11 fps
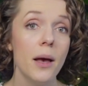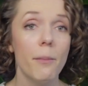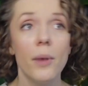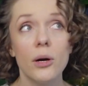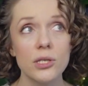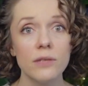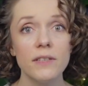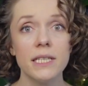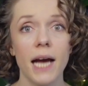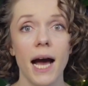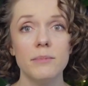Most of the
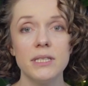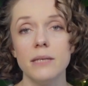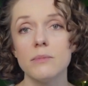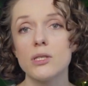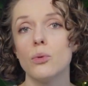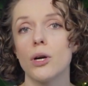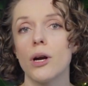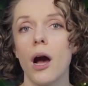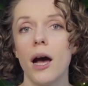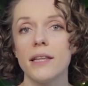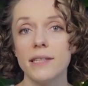time, teams work
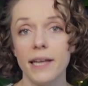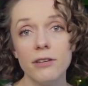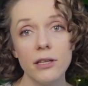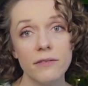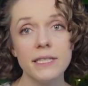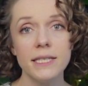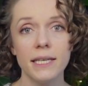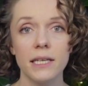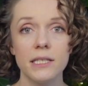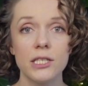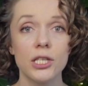on the level of the
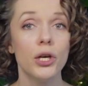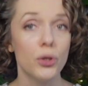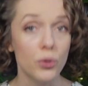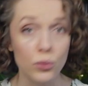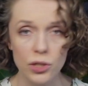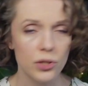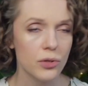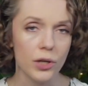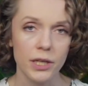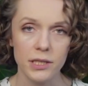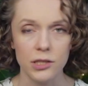tickets, user
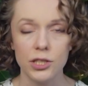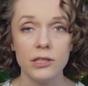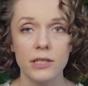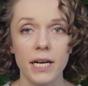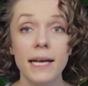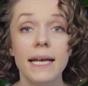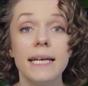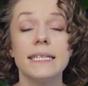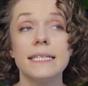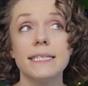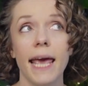stories in Jira
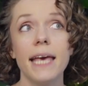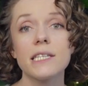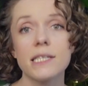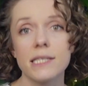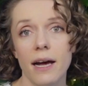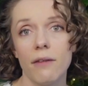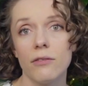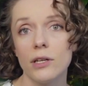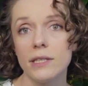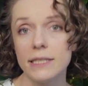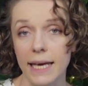that take
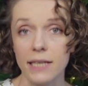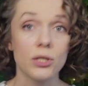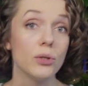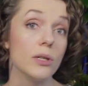several days to